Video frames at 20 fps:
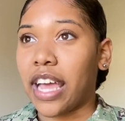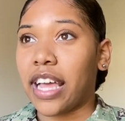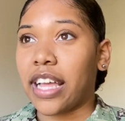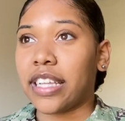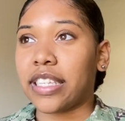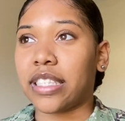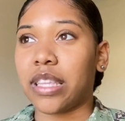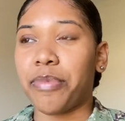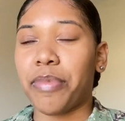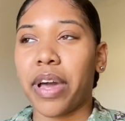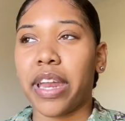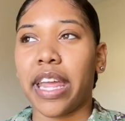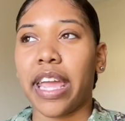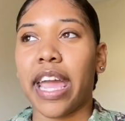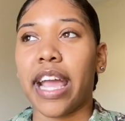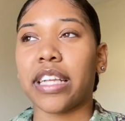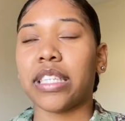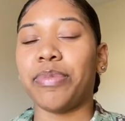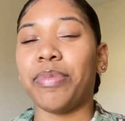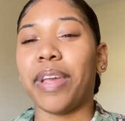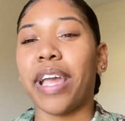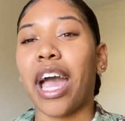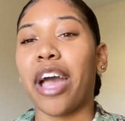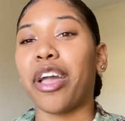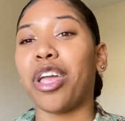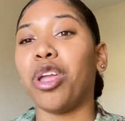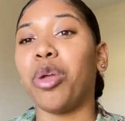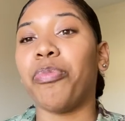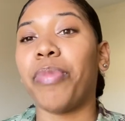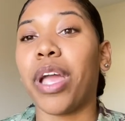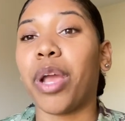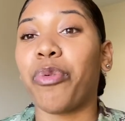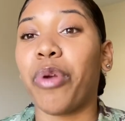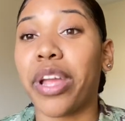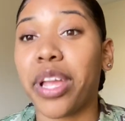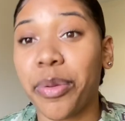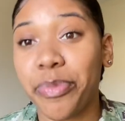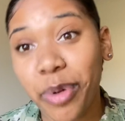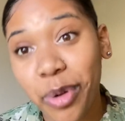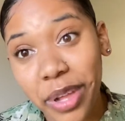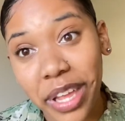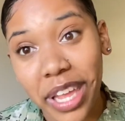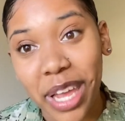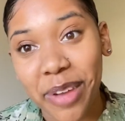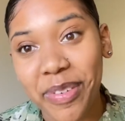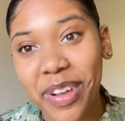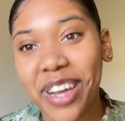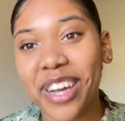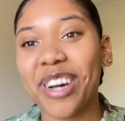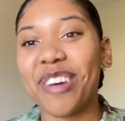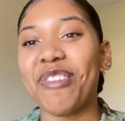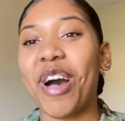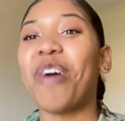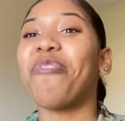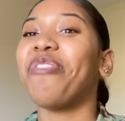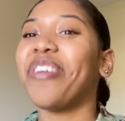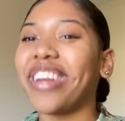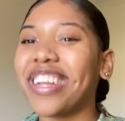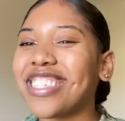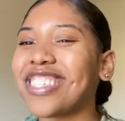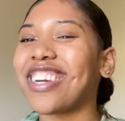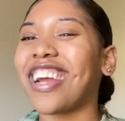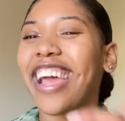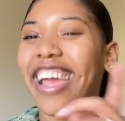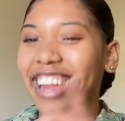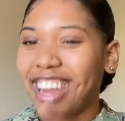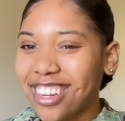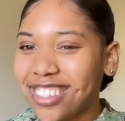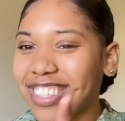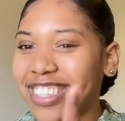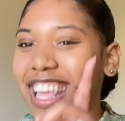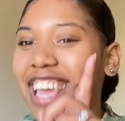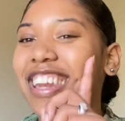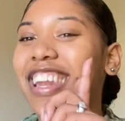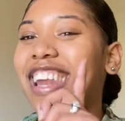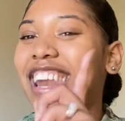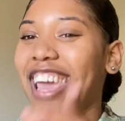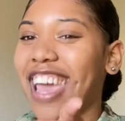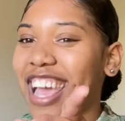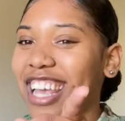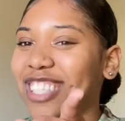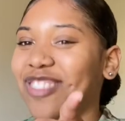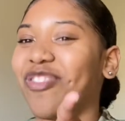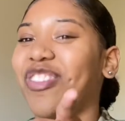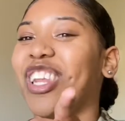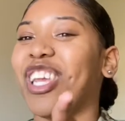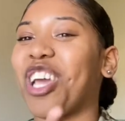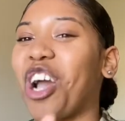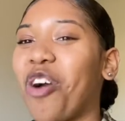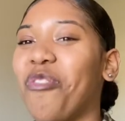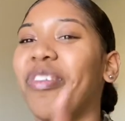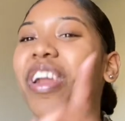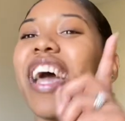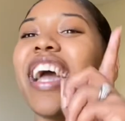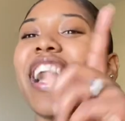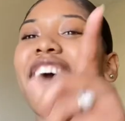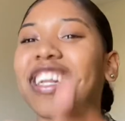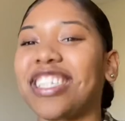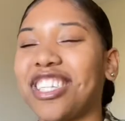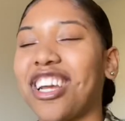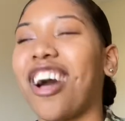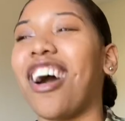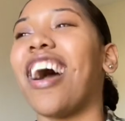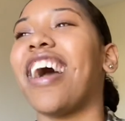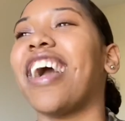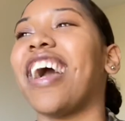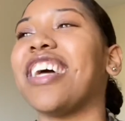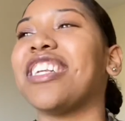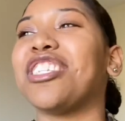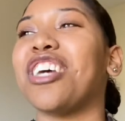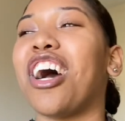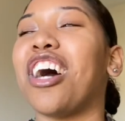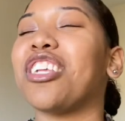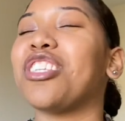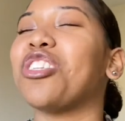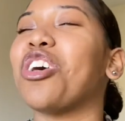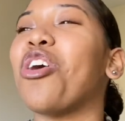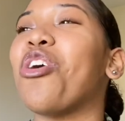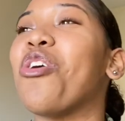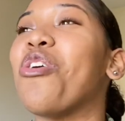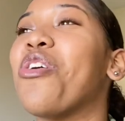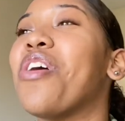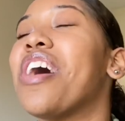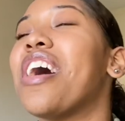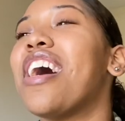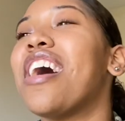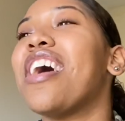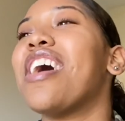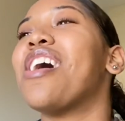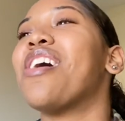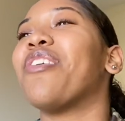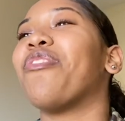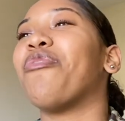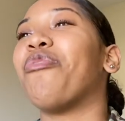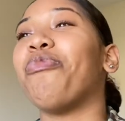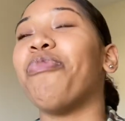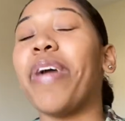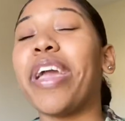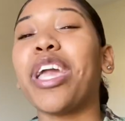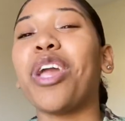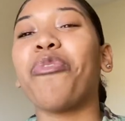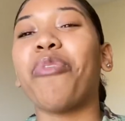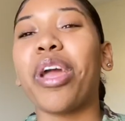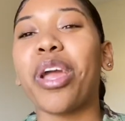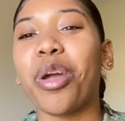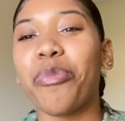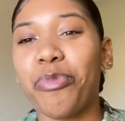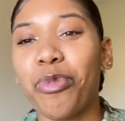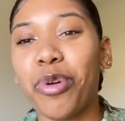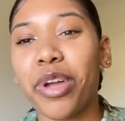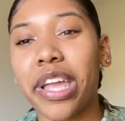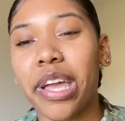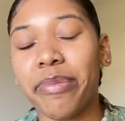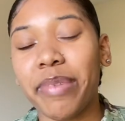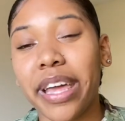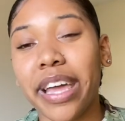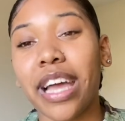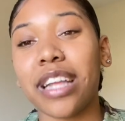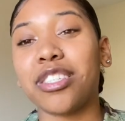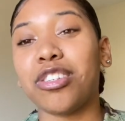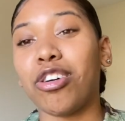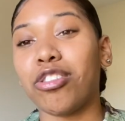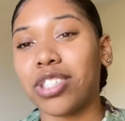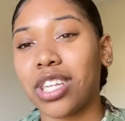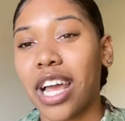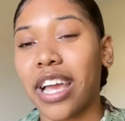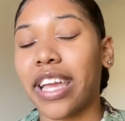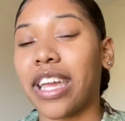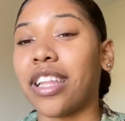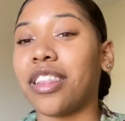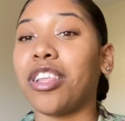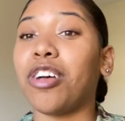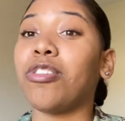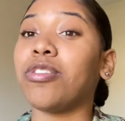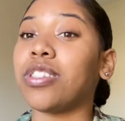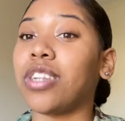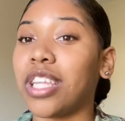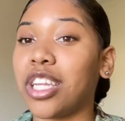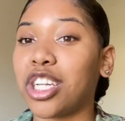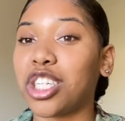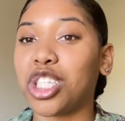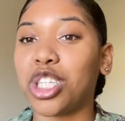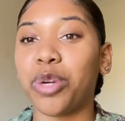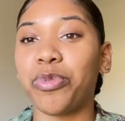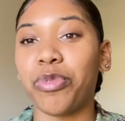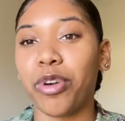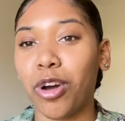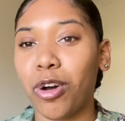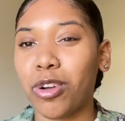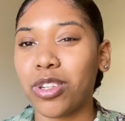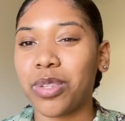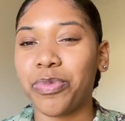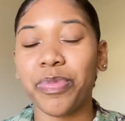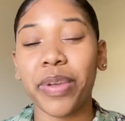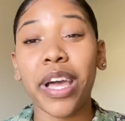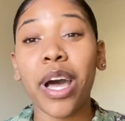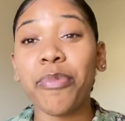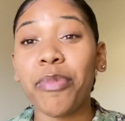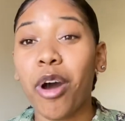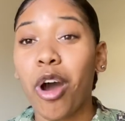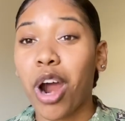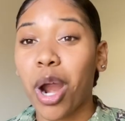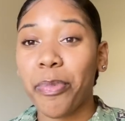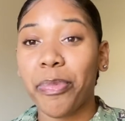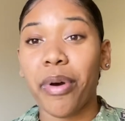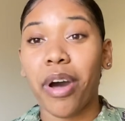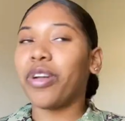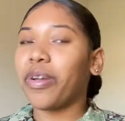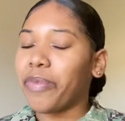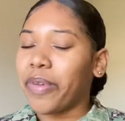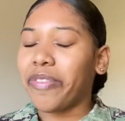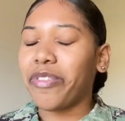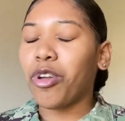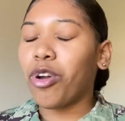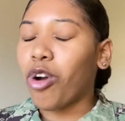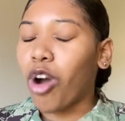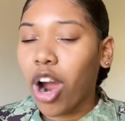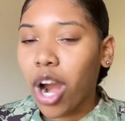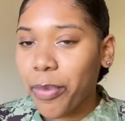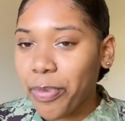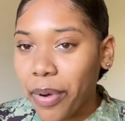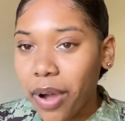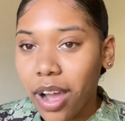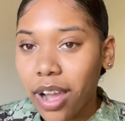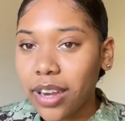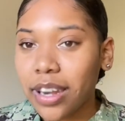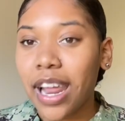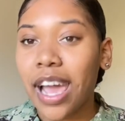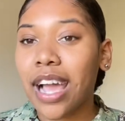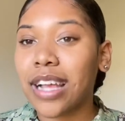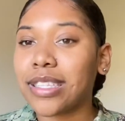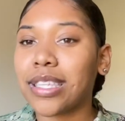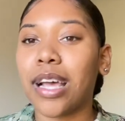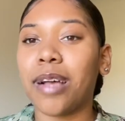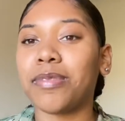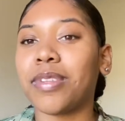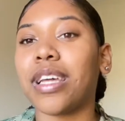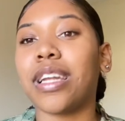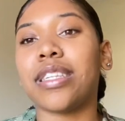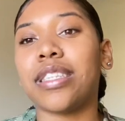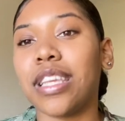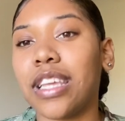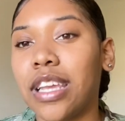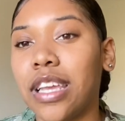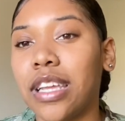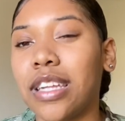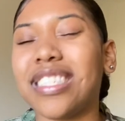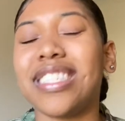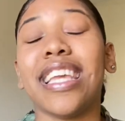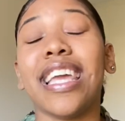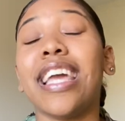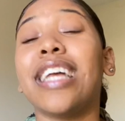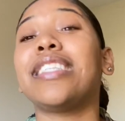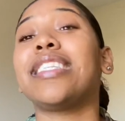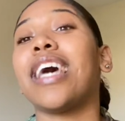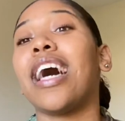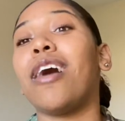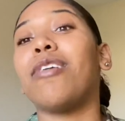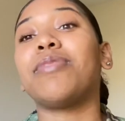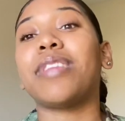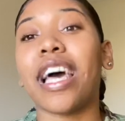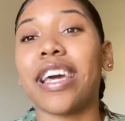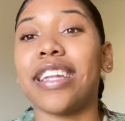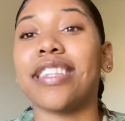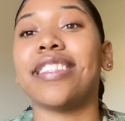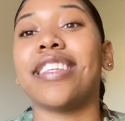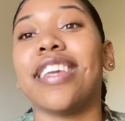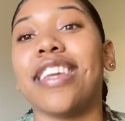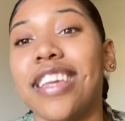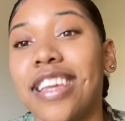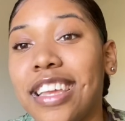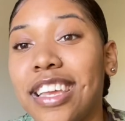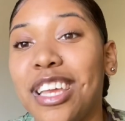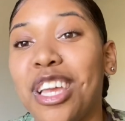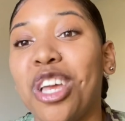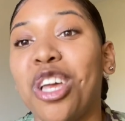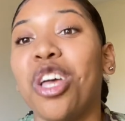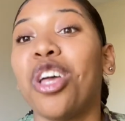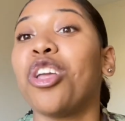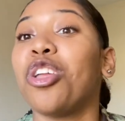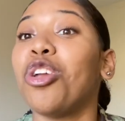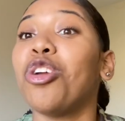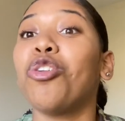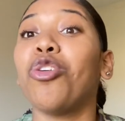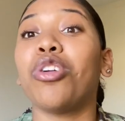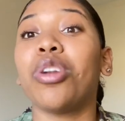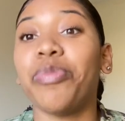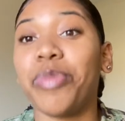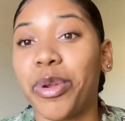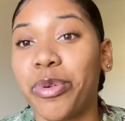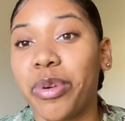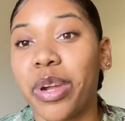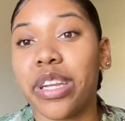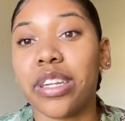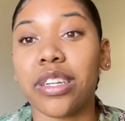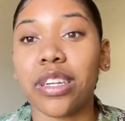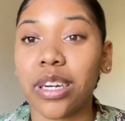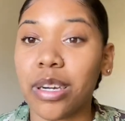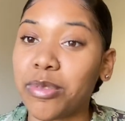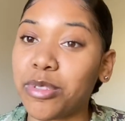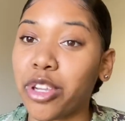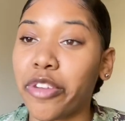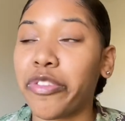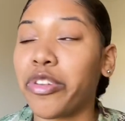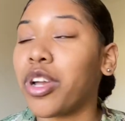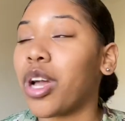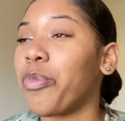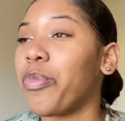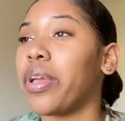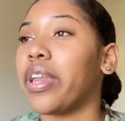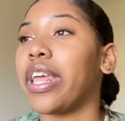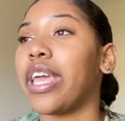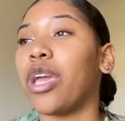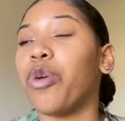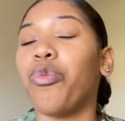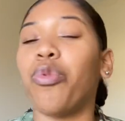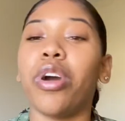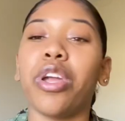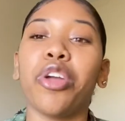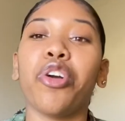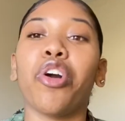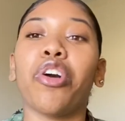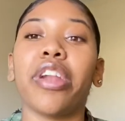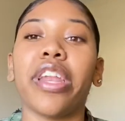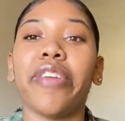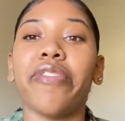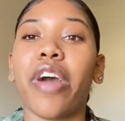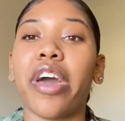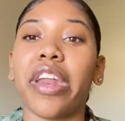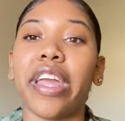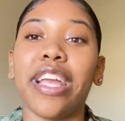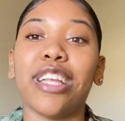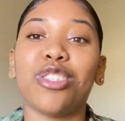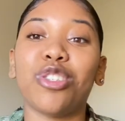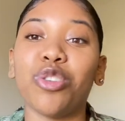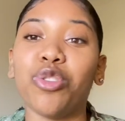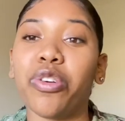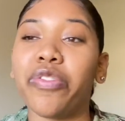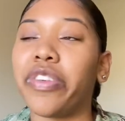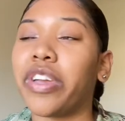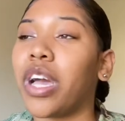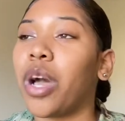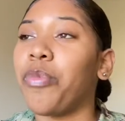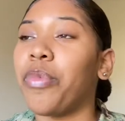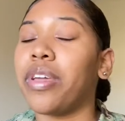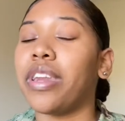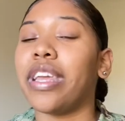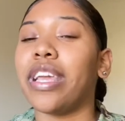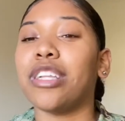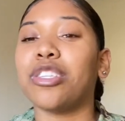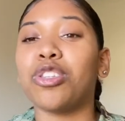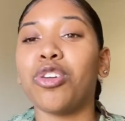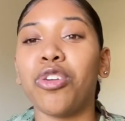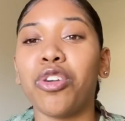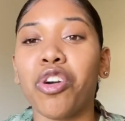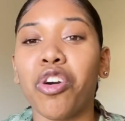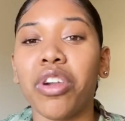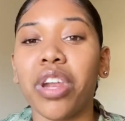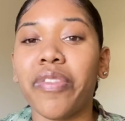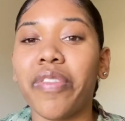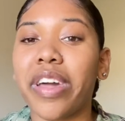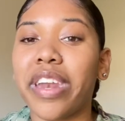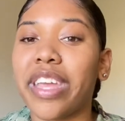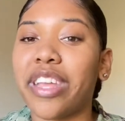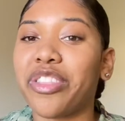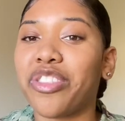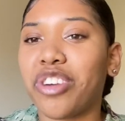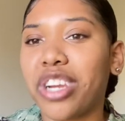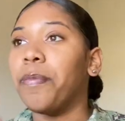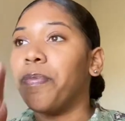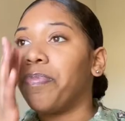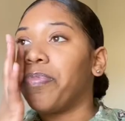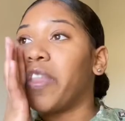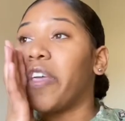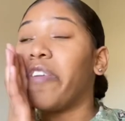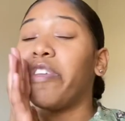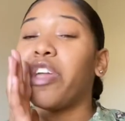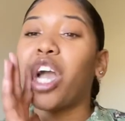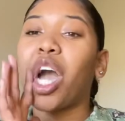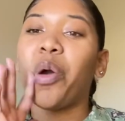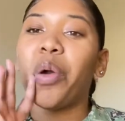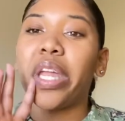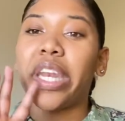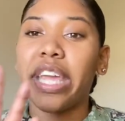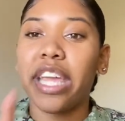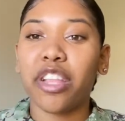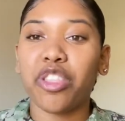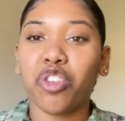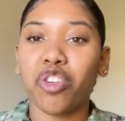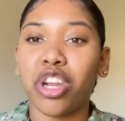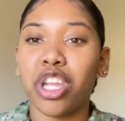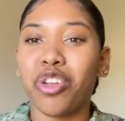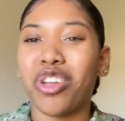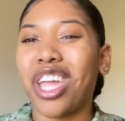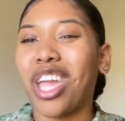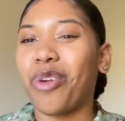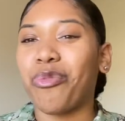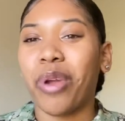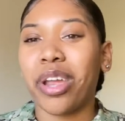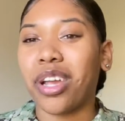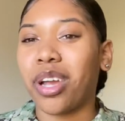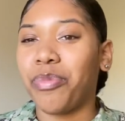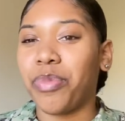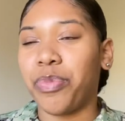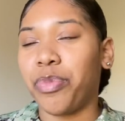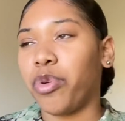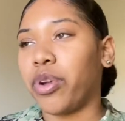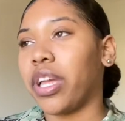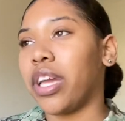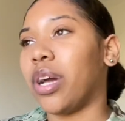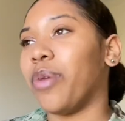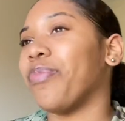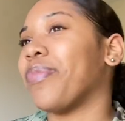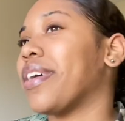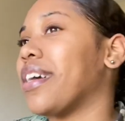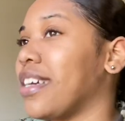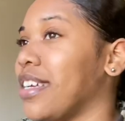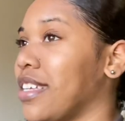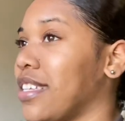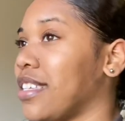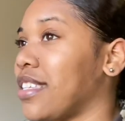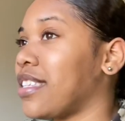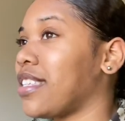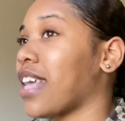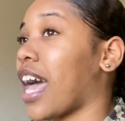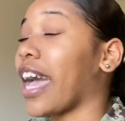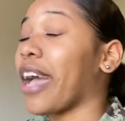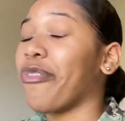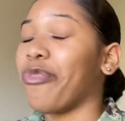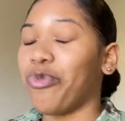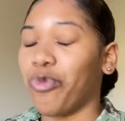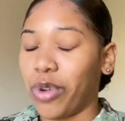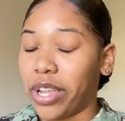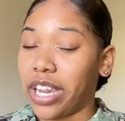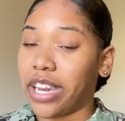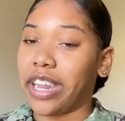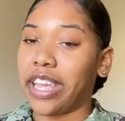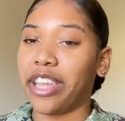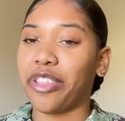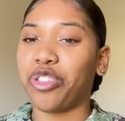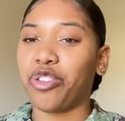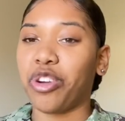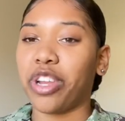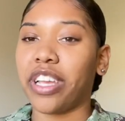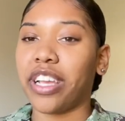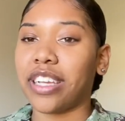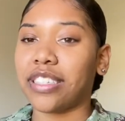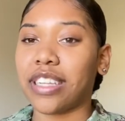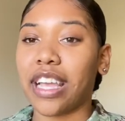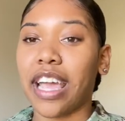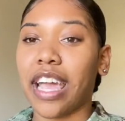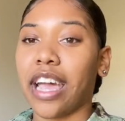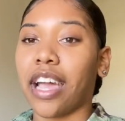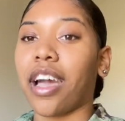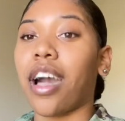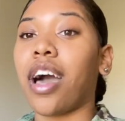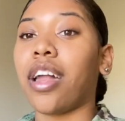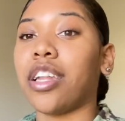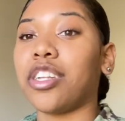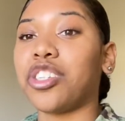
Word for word: somebody asked me, how can you make rank in boot camp? Um, I'm pretty sure I answered that in the last video, but I got y'all, I got y'all. So Making and Boot Camp, like I told y'all, get those leadership roles. Become an RPOC. If you RPOC, nine times out of ten, ten times out of 10, you're going to be ranked up. So if you come in at E1, you're going to leave out at E2. If you come in at E2, you're going to leave out at E3. If you go into E3, you can't rank up in boot camp because I went into E3 because I had college